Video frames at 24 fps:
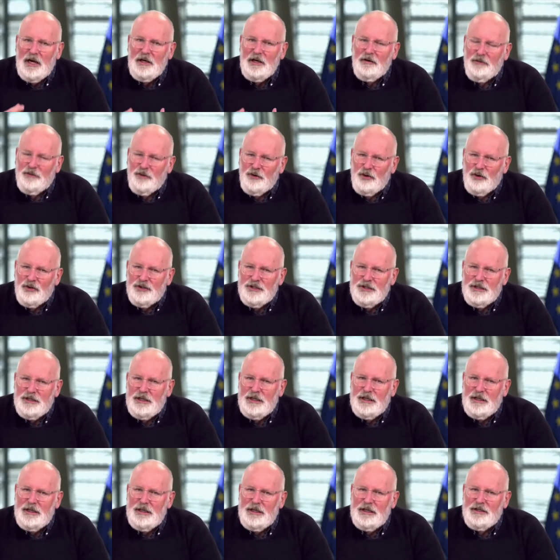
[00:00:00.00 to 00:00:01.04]
line of thought
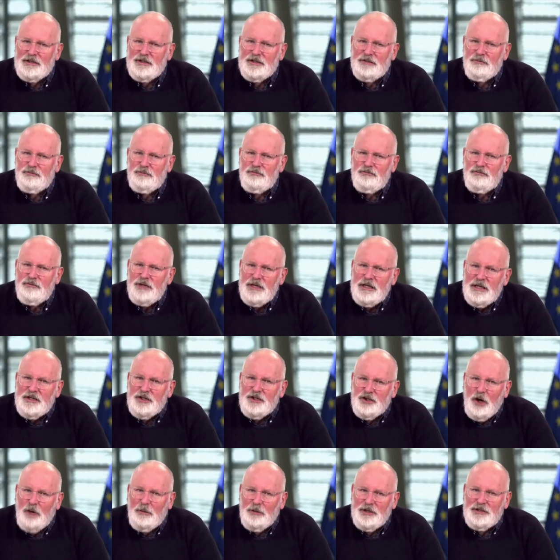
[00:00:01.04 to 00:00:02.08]
is really
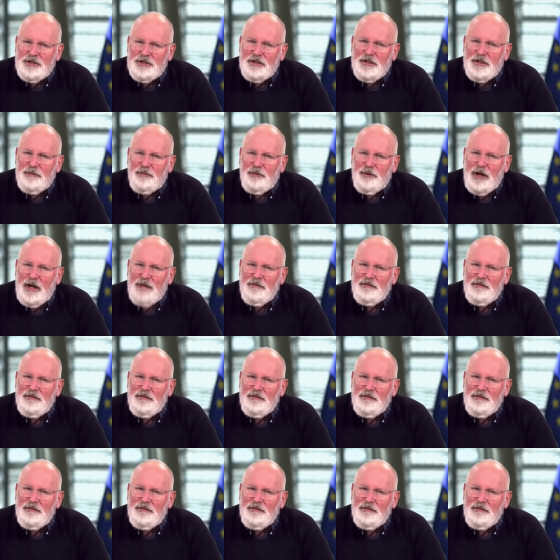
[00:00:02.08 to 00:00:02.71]
dominant in the